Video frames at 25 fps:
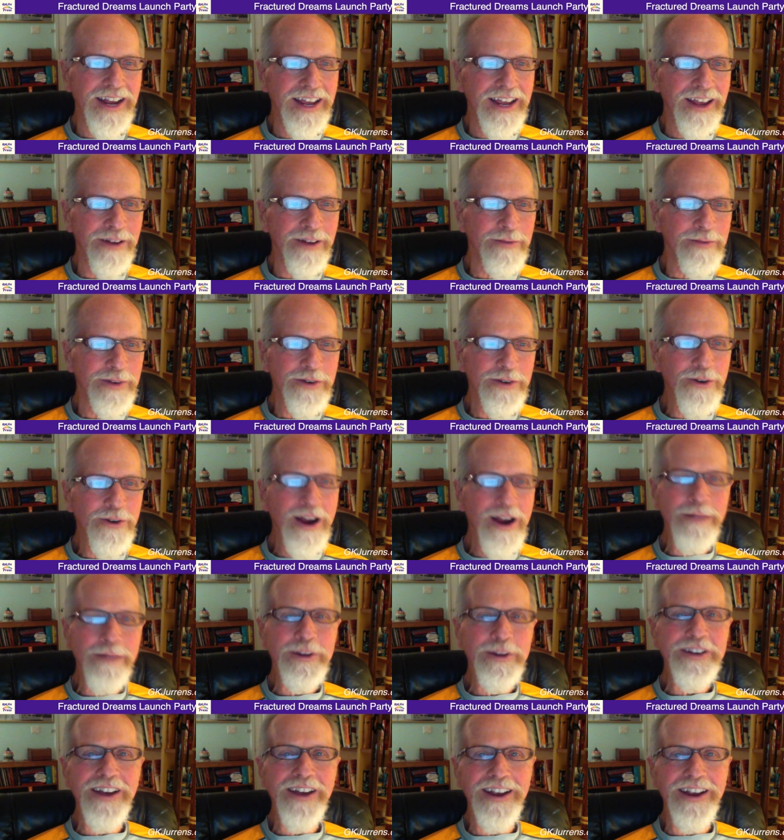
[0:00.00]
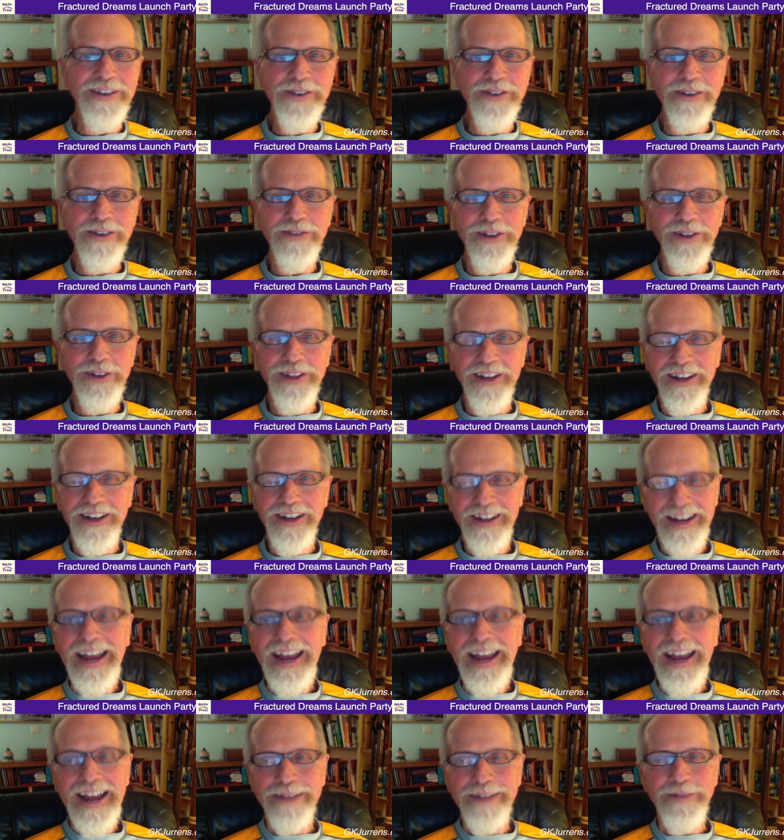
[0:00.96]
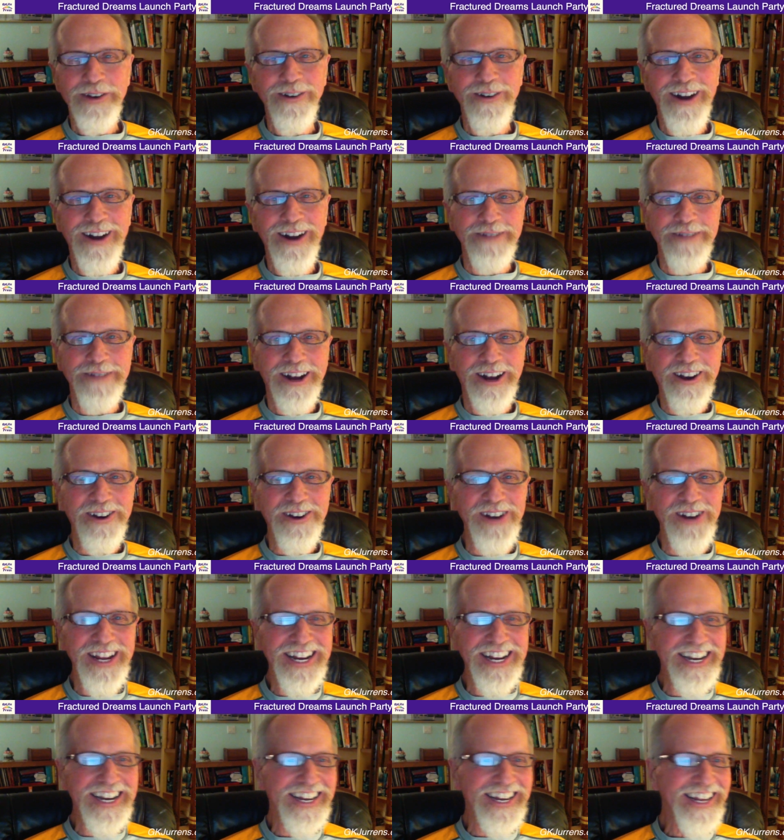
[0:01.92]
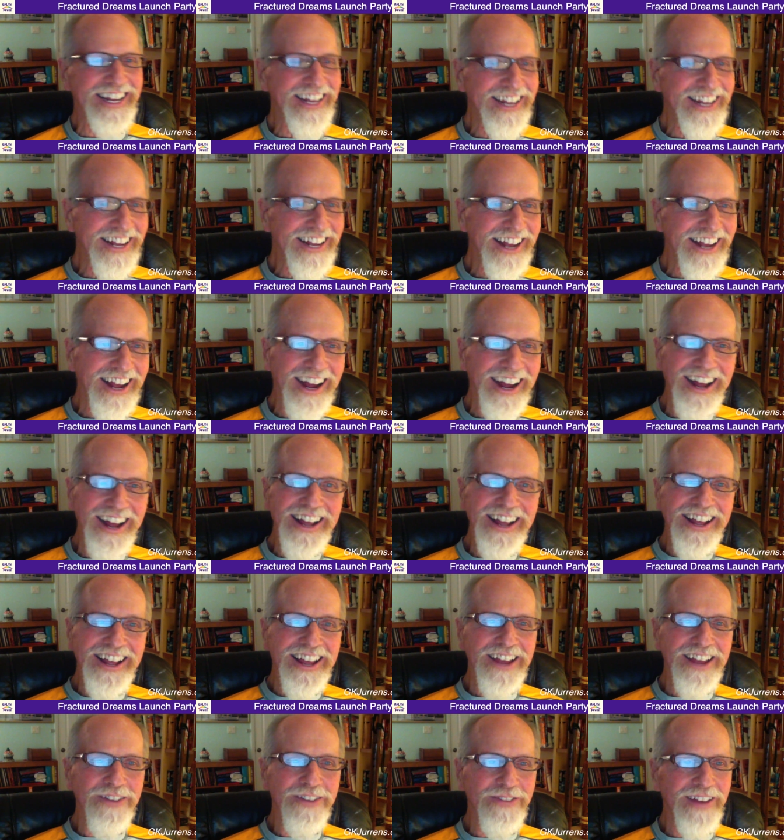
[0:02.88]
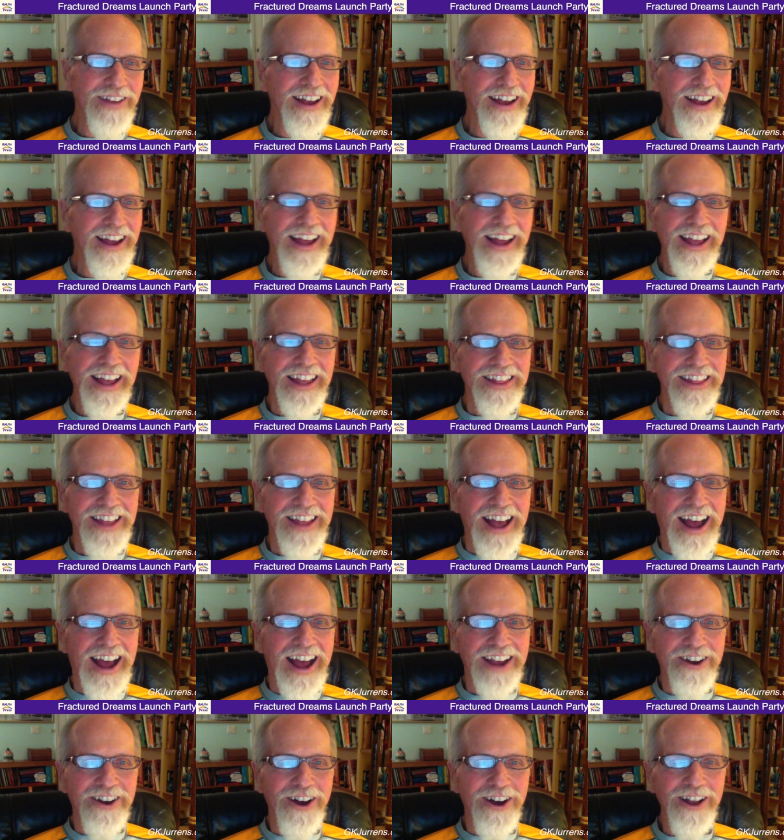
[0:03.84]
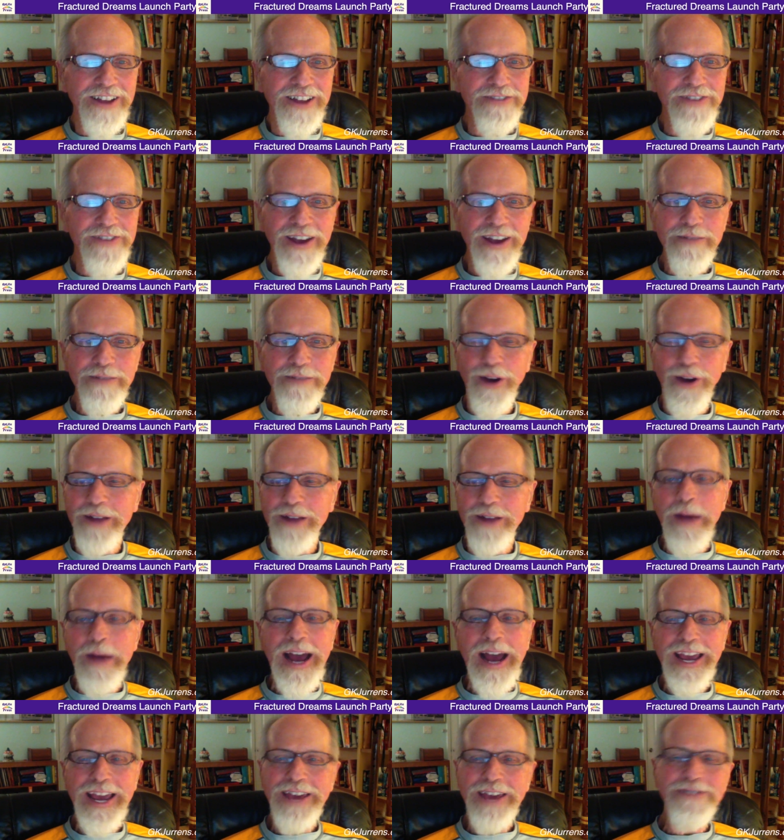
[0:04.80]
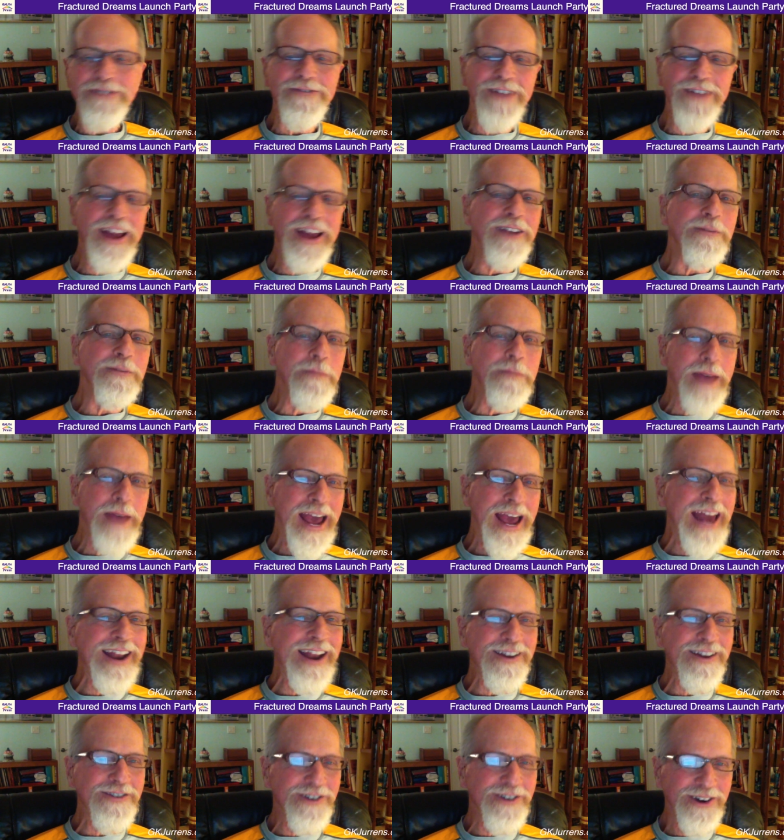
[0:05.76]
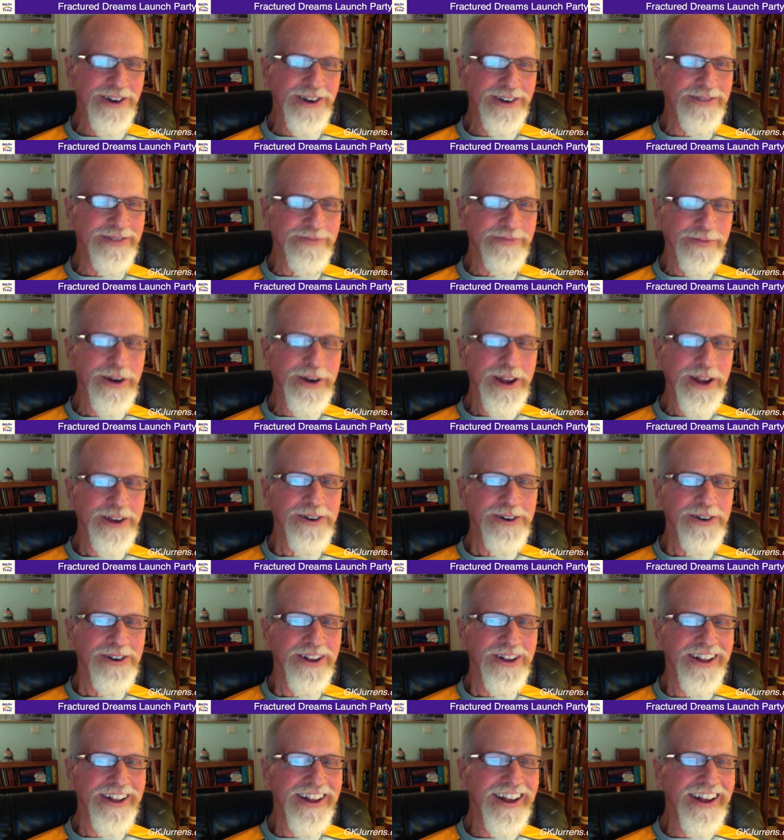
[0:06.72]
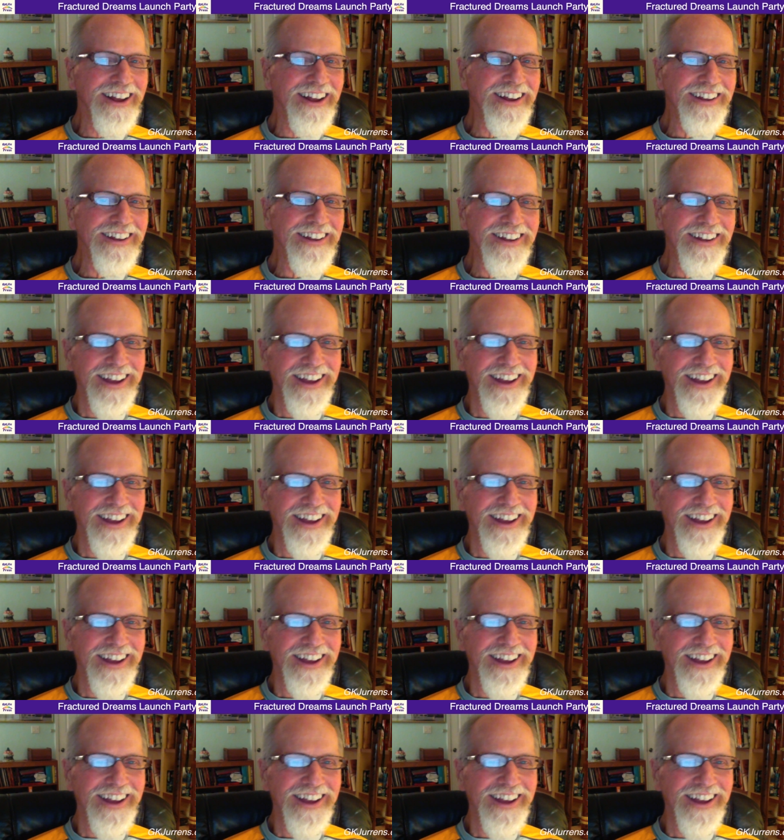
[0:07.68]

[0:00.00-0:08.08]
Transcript: I am, dramatize everything. Yeah, I'm a drama queen. I call Eventbrite my event manager. Pretty cool, huh?